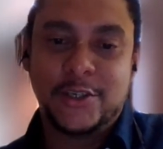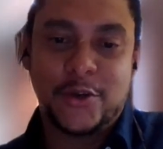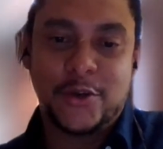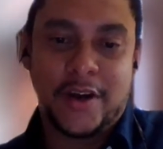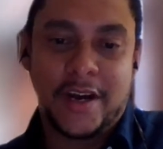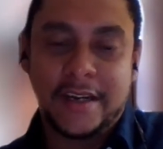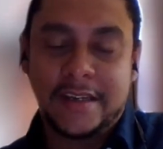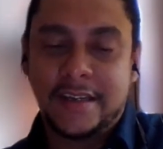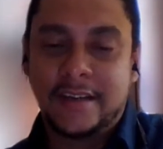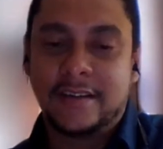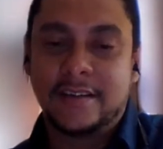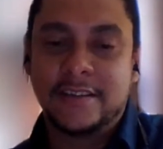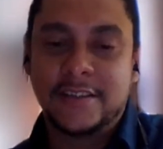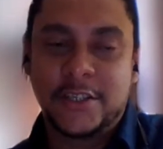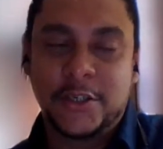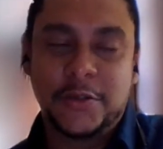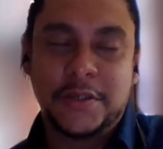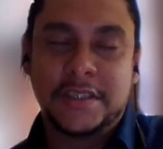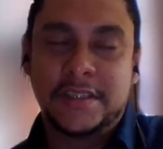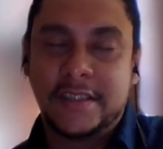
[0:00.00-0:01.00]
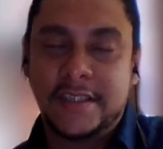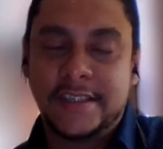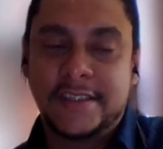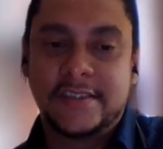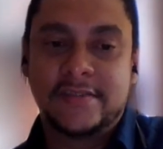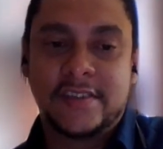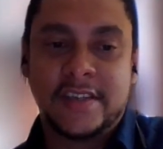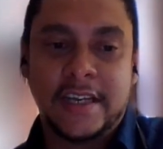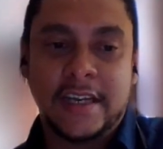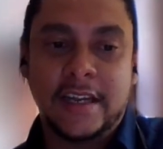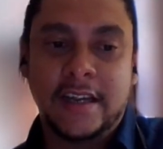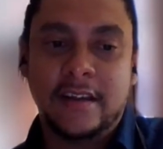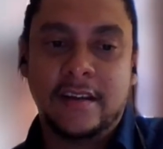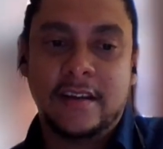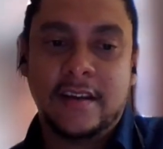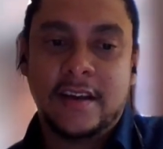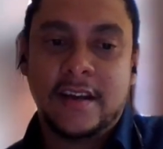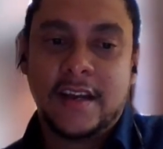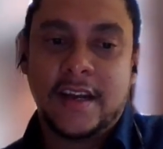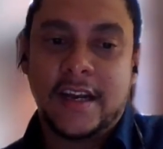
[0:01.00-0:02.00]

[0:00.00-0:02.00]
read your articles, so it's really